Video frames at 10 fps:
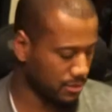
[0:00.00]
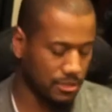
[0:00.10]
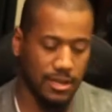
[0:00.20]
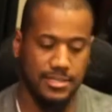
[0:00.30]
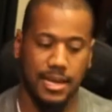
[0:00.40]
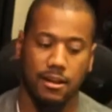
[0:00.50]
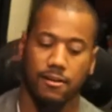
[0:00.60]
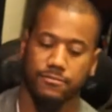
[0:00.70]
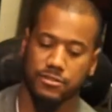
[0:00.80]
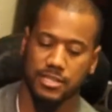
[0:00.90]
we'll toss that
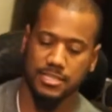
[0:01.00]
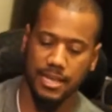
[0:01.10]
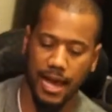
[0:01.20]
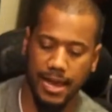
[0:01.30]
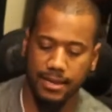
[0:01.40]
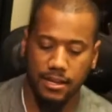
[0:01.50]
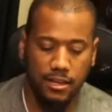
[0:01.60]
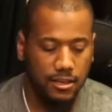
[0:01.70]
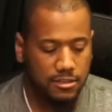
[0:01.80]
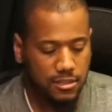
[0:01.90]
off to the side.
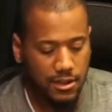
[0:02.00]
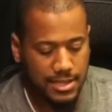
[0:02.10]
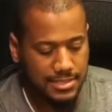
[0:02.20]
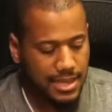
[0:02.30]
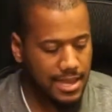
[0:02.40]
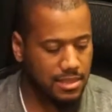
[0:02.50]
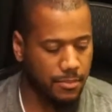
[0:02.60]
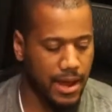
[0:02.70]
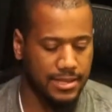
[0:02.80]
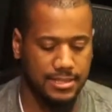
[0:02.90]
So inside the
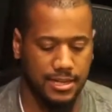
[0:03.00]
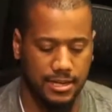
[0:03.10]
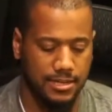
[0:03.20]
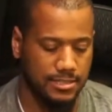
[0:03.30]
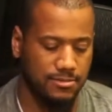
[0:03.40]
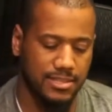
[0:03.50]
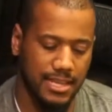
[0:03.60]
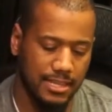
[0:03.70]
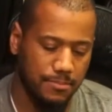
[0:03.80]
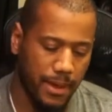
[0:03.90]
box here, it's
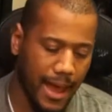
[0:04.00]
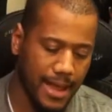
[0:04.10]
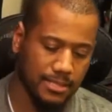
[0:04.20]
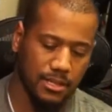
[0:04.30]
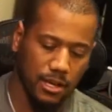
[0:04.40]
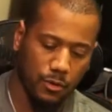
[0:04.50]
neatly packed.